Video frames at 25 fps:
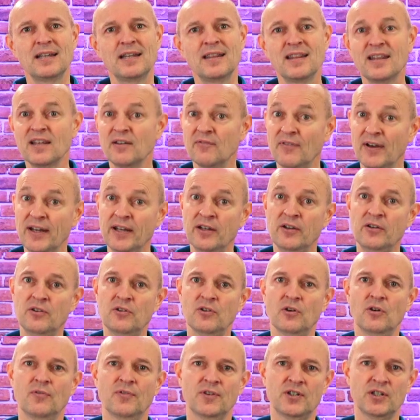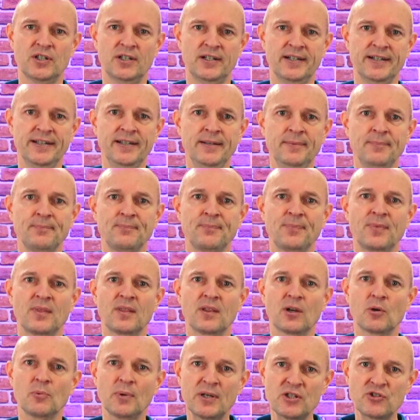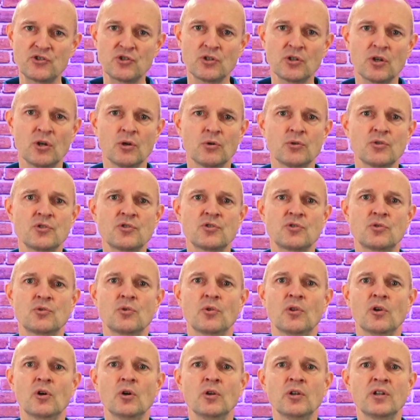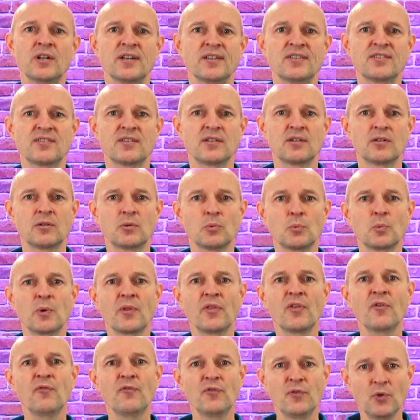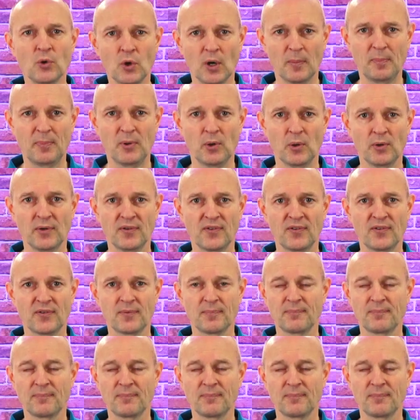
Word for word: In the event of a tie, the question goes to the contestant with the fewer points.